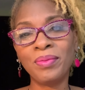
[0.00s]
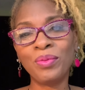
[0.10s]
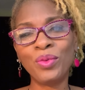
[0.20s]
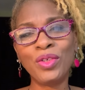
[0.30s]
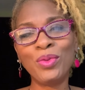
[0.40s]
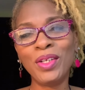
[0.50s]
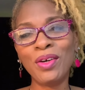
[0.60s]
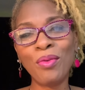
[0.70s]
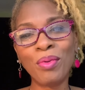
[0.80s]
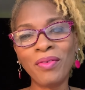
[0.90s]
which we
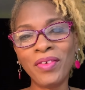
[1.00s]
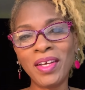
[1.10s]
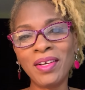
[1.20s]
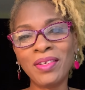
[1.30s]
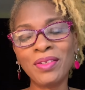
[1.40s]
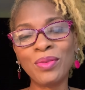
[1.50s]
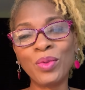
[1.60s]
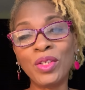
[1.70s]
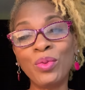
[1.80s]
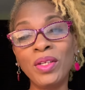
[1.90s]
know prevails,
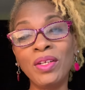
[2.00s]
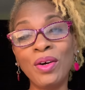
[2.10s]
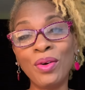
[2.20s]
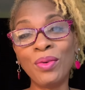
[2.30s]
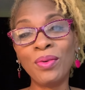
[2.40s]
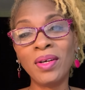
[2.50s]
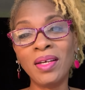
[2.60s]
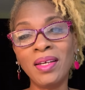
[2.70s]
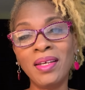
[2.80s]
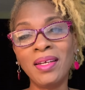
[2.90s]
which we know
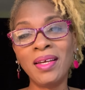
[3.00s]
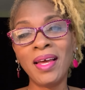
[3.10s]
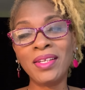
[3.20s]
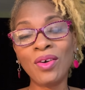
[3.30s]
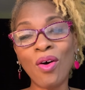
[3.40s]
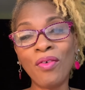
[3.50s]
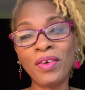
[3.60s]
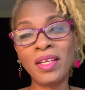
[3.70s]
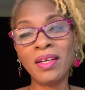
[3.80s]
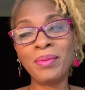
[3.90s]
has
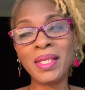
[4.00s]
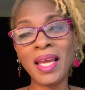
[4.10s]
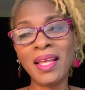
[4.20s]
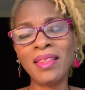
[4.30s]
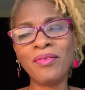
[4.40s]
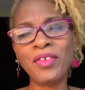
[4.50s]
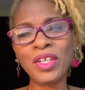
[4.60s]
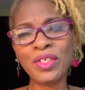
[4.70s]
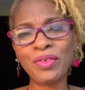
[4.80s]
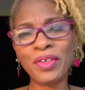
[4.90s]
already obtained the
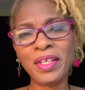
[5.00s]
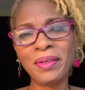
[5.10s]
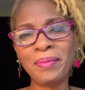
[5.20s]
victory.